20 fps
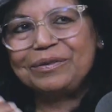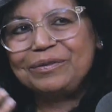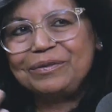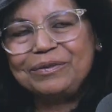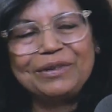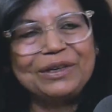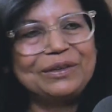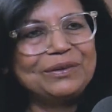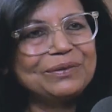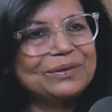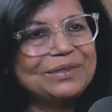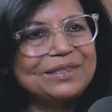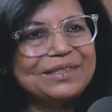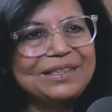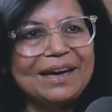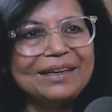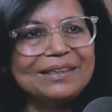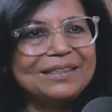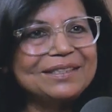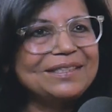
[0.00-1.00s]
when you
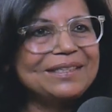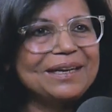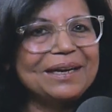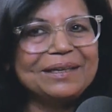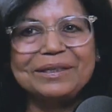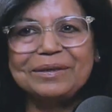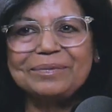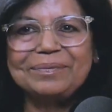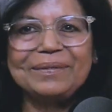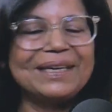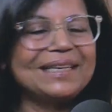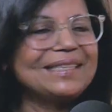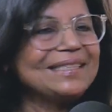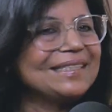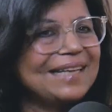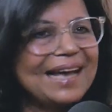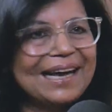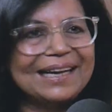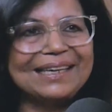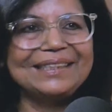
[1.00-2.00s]
start a startup,
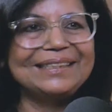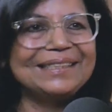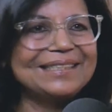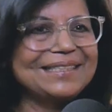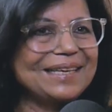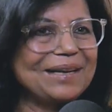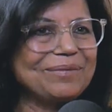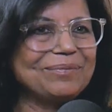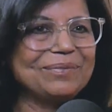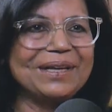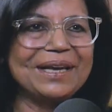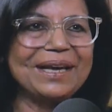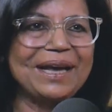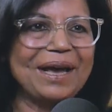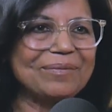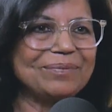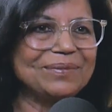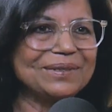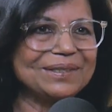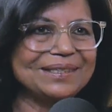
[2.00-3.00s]
exactly the same thing
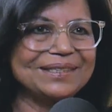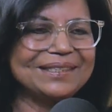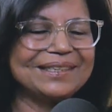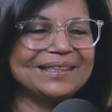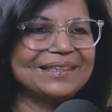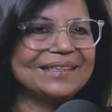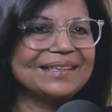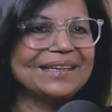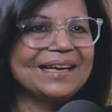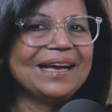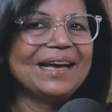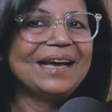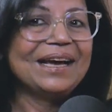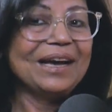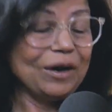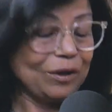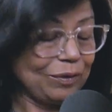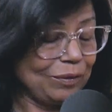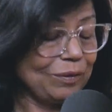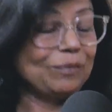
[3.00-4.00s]
happens. And
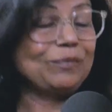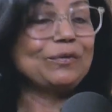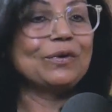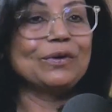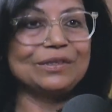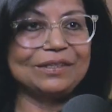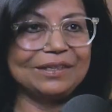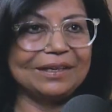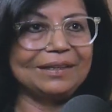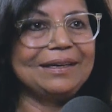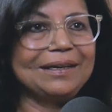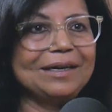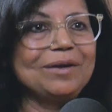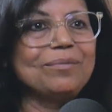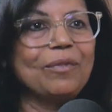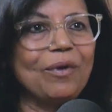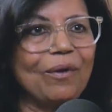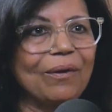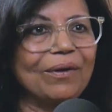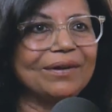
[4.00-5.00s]
of course, a little
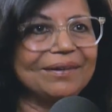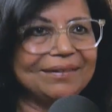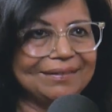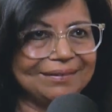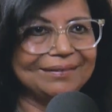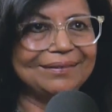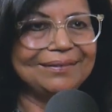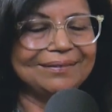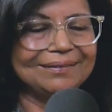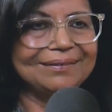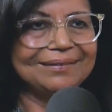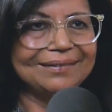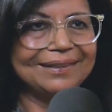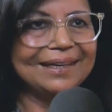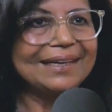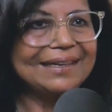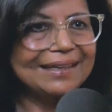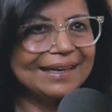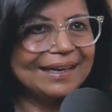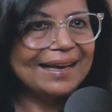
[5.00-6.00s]
more
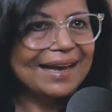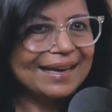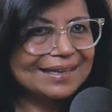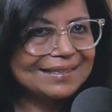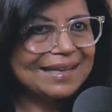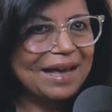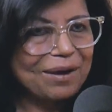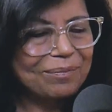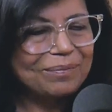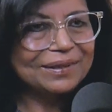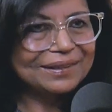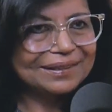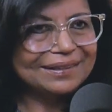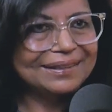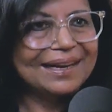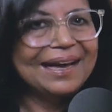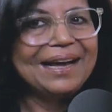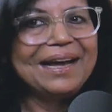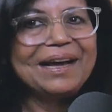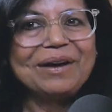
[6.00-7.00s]
thinking has
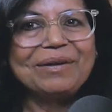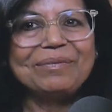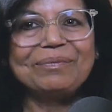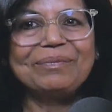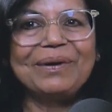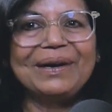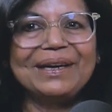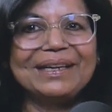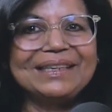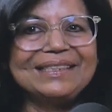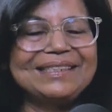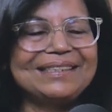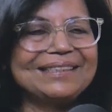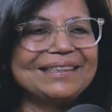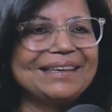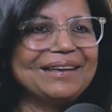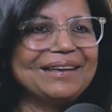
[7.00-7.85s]
happened, but